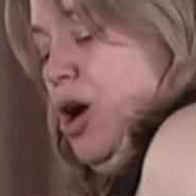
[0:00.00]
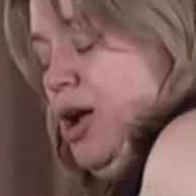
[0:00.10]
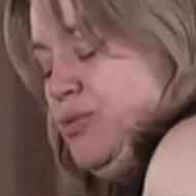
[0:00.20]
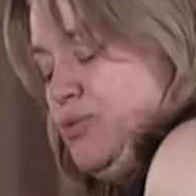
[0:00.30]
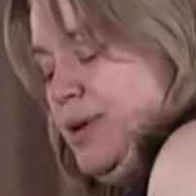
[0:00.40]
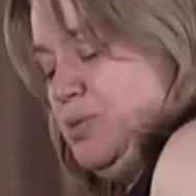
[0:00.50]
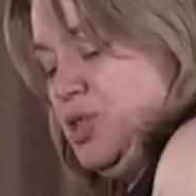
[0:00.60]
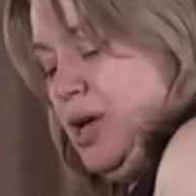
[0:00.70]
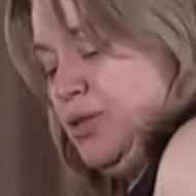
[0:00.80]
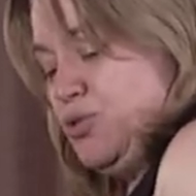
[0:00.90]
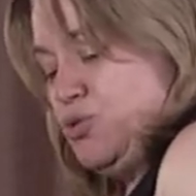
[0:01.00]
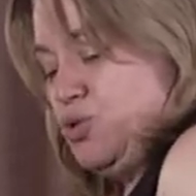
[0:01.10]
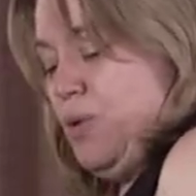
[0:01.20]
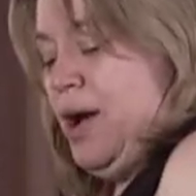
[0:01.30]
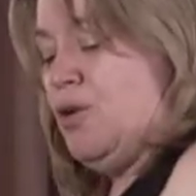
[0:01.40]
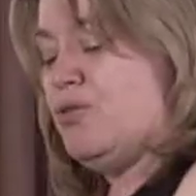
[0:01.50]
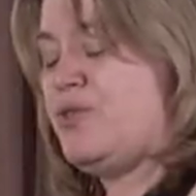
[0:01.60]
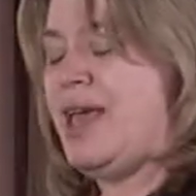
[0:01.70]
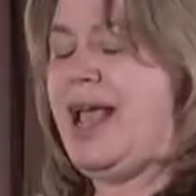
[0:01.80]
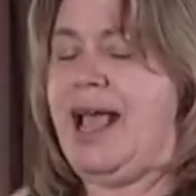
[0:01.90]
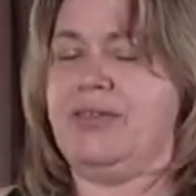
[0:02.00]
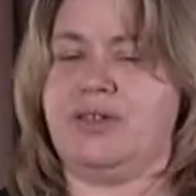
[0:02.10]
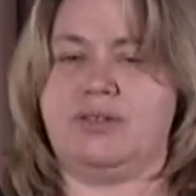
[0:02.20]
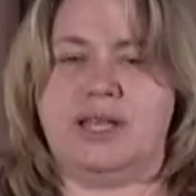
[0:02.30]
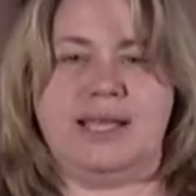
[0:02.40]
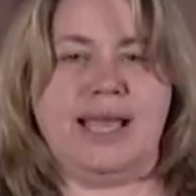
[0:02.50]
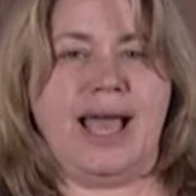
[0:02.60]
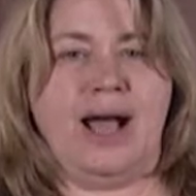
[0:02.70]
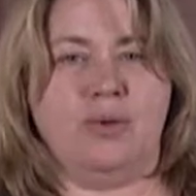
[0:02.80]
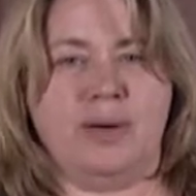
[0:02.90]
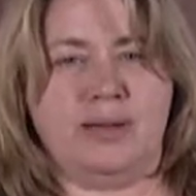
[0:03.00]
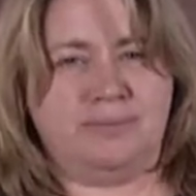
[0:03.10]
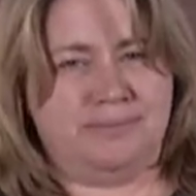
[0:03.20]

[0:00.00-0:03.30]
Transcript: on ribs 9 through 12 and the linea alba.